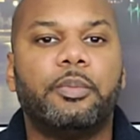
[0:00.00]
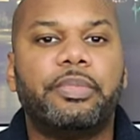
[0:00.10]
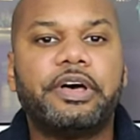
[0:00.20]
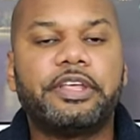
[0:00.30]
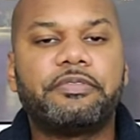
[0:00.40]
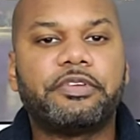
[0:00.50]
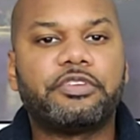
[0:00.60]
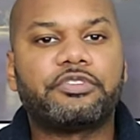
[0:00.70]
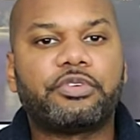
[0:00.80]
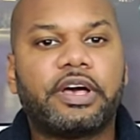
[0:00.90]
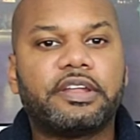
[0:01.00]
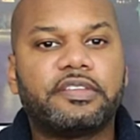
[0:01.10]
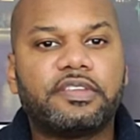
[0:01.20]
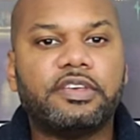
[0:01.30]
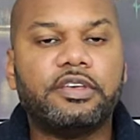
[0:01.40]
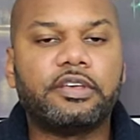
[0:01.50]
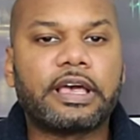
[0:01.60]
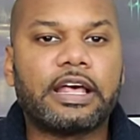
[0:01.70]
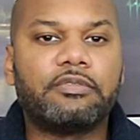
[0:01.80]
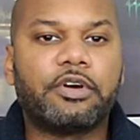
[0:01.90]
But if you're just trying to see
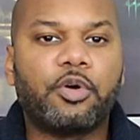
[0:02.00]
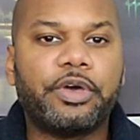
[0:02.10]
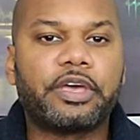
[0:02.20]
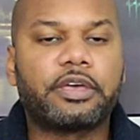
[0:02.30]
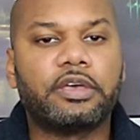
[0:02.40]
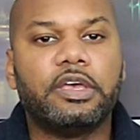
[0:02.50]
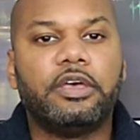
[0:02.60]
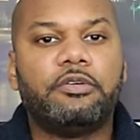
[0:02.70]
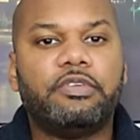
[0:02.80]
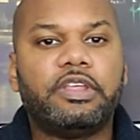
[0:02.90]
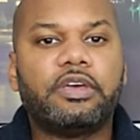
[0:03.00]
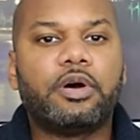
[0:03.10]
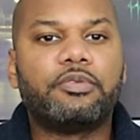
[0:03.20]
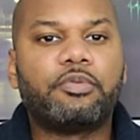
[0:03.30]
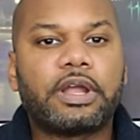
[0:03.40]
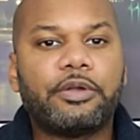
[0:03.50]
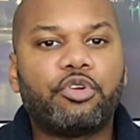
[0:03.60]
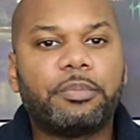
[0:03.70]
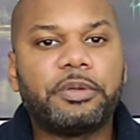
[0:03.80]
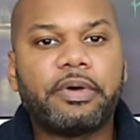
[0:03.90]
kind of a quick video of what I
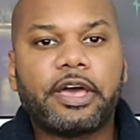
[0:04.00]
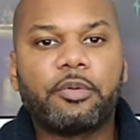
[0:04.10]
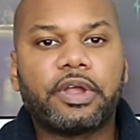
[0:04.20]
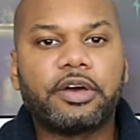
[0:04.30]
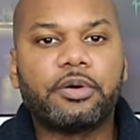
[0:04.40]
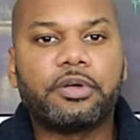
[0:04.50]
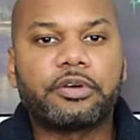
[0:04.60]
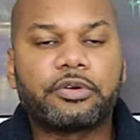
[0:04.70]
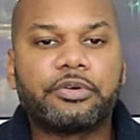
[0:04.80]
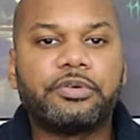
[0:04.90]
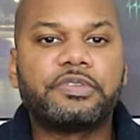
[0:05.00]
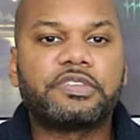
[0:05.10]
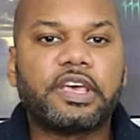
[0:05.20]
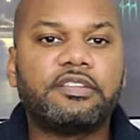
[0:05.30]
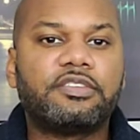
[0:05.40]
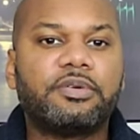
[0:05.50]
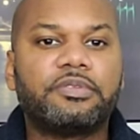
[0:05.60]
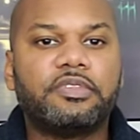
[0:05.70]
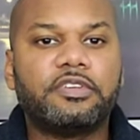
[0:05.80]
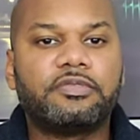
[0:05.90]
normally pack when I go on a cruise, stay tuned
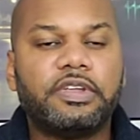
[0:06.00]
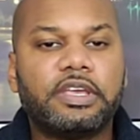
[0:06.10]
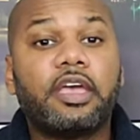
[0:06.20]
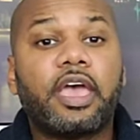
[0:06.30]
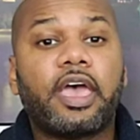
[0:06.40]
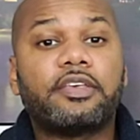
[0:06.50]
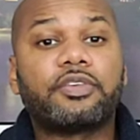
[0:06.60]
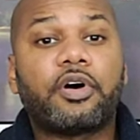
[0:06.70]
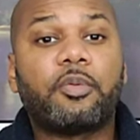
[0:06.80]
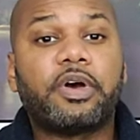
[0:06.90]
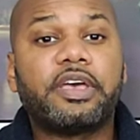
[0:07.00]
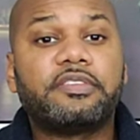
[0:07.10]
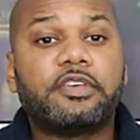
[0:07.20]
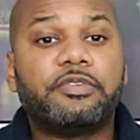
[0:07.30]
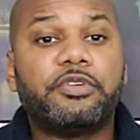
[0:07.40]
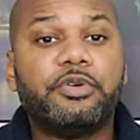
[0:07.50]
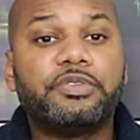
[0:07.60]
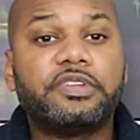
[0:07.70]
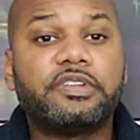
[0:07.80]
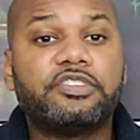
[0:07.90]
to this video. As always, if you're new
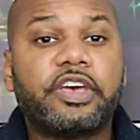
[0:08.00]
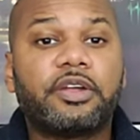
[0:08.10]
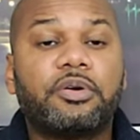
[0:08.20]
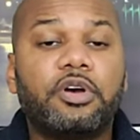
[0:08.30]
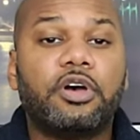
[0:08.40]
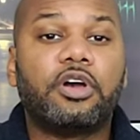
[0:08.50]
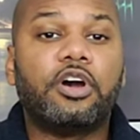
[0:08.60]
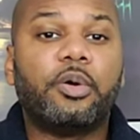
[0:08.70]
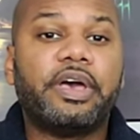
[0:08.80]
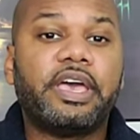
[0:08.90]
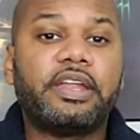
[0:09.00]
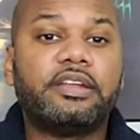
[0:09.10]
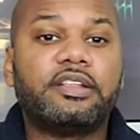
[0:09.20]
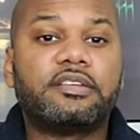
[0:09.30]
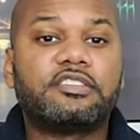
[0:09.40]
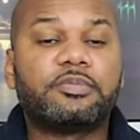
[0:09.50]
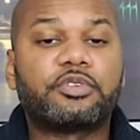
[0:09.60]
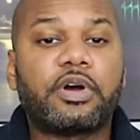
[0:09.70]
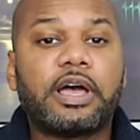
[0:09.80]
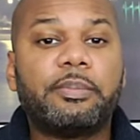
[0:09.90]
to the channel, go ahead and hit the
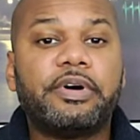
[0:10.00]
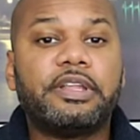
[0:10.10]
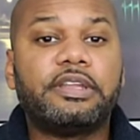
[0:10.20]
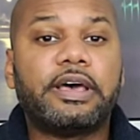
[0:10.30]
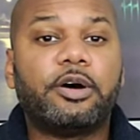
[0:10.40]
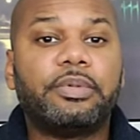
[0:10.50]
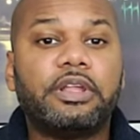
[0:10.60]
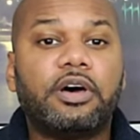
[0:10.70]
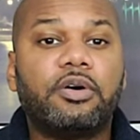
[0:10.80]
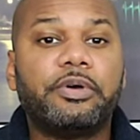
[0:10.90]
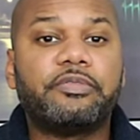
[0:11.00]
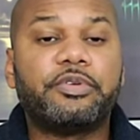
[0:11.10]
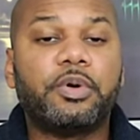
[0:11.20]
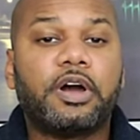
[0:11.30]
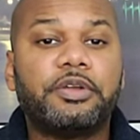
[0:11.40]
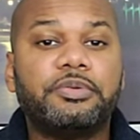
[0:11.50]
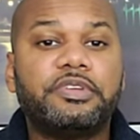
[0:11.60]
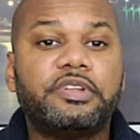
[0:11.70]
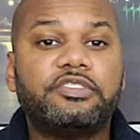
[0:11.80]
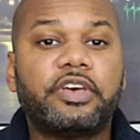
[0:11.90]
subscribe button down below. If you are new
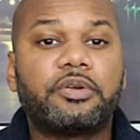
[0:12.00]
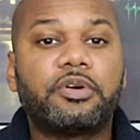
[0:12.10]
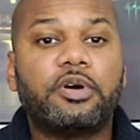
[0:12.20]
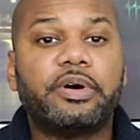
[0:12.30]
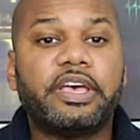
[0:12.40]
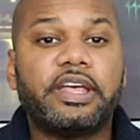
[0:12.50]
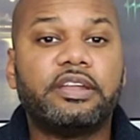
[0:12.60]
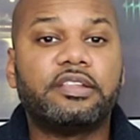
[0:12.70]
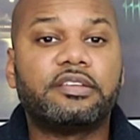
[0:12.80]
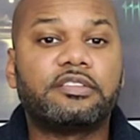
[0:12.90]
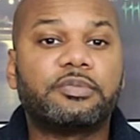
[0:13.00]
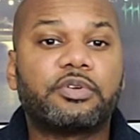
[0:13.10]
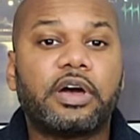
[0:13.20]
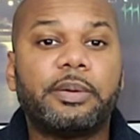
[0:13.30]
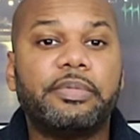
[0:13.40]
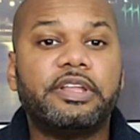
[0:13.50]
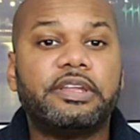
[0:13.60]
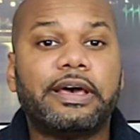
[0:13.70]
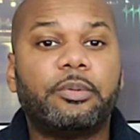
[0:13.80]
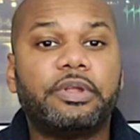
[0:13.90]
to the channel, go ahead and hit the subscribe
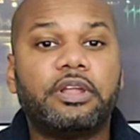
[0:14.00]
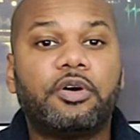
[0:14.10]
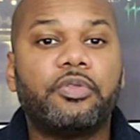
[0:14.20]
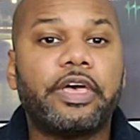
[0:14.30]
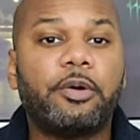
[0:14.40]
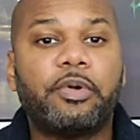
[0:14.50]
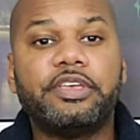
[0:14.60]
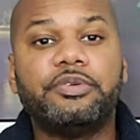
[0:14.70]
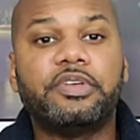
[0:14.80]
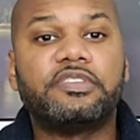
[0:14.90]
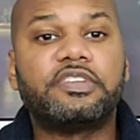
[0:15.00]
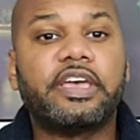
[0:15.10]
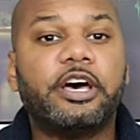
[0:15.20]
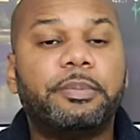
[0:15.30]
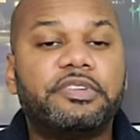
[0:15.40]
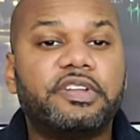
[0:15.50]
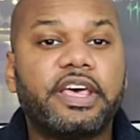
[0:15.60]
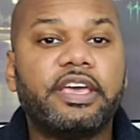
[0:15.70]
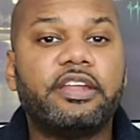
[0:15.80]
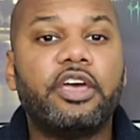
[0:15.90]
button down below. That way you can stay up to
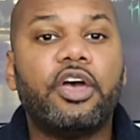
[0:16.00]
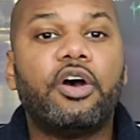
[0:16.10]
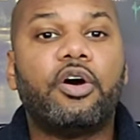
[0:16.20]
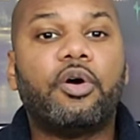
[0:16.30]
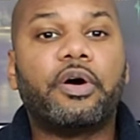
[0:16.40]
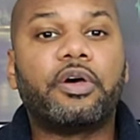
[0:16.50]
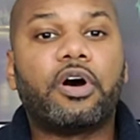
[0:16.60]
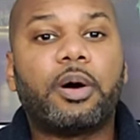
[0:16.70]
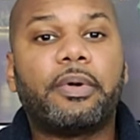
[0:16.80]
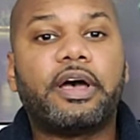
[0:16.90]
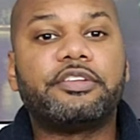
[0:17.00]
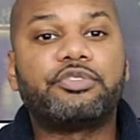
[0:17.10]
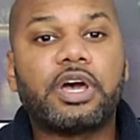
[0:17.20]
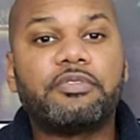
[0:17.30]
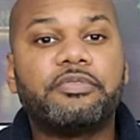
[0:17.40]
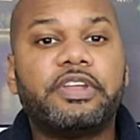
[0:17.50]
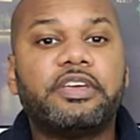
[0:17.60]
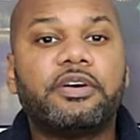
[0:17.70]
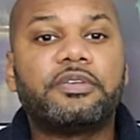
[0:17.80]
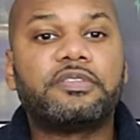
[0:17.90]
date on all my travel
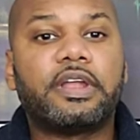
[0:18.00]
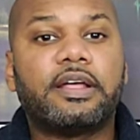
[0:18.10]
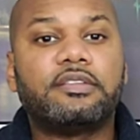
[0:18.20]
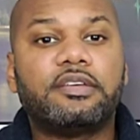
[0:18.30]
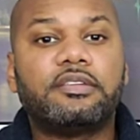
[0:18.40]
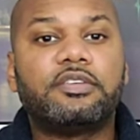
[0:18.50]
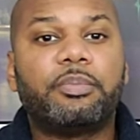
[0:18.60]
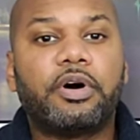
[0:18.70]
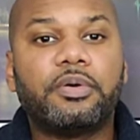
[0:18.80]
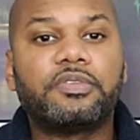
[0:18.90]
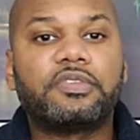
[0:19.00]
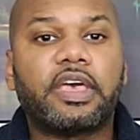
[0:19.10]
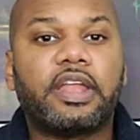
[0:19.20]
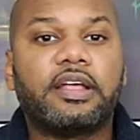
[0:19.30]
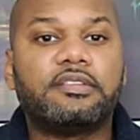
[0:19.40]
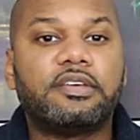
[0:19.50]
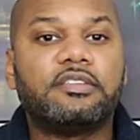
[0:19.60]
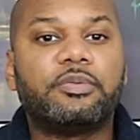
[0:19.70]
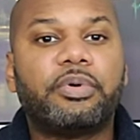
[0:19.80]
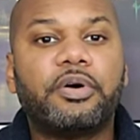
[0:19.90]
videos that I tend to post, and I
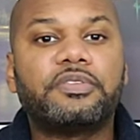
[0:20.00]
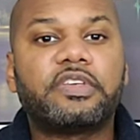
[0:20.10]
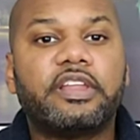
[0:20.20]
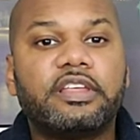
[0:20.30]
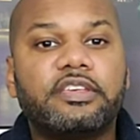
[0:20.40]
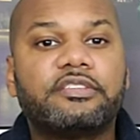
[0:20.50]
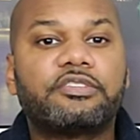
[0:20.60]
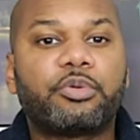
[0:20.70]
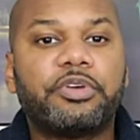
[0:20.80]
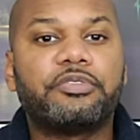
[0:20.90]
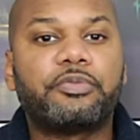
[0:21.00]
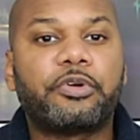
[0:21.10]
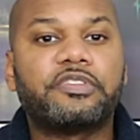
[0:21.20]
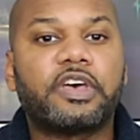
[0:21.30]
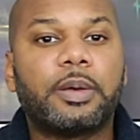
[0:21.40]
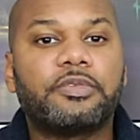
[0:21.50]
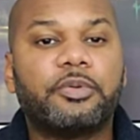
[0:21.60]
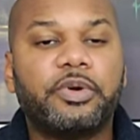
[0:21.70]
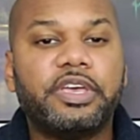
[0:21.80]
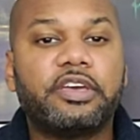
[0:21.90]
tend to post at least 3 to 4 times a
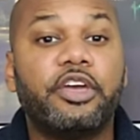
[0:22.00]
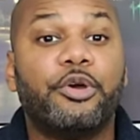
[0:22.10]
week.